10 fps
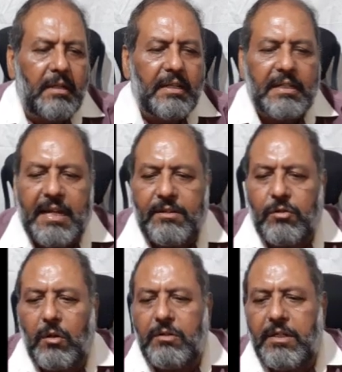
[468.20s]
can
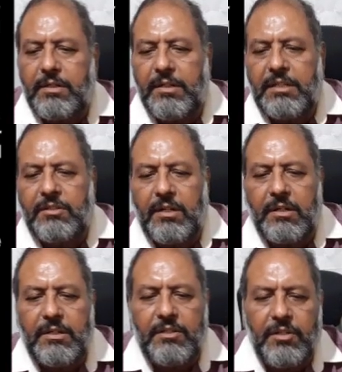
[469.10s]
tolerate acid
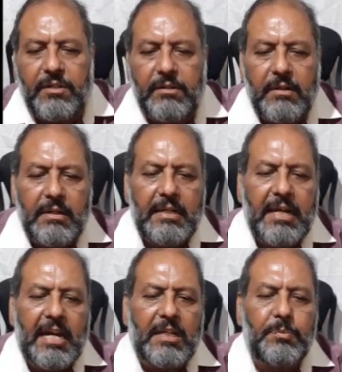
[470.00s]
condition
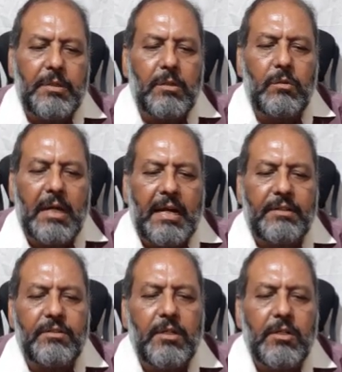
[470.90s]
as below
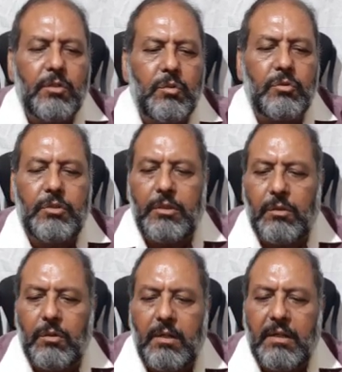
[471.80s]
as
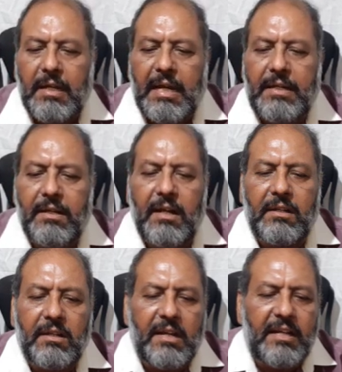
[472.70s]
20 and
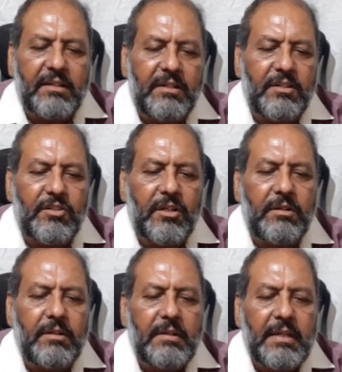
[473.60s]
alkaline condition
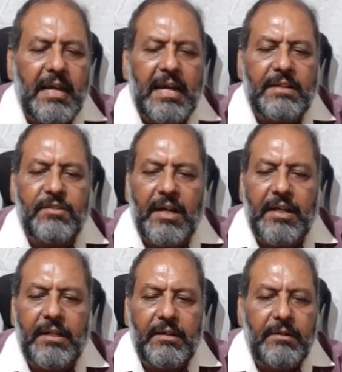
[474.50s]
as
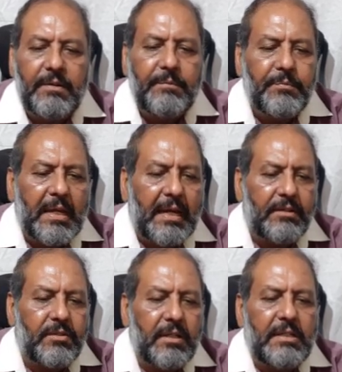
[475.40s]
high
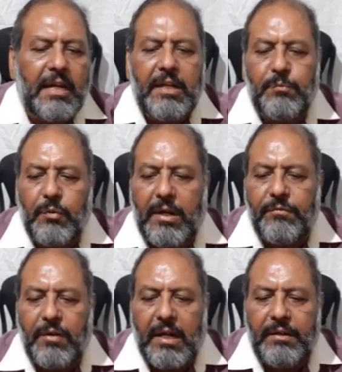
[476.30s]
as
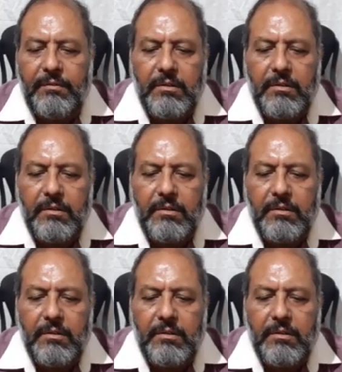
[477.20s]
9.5.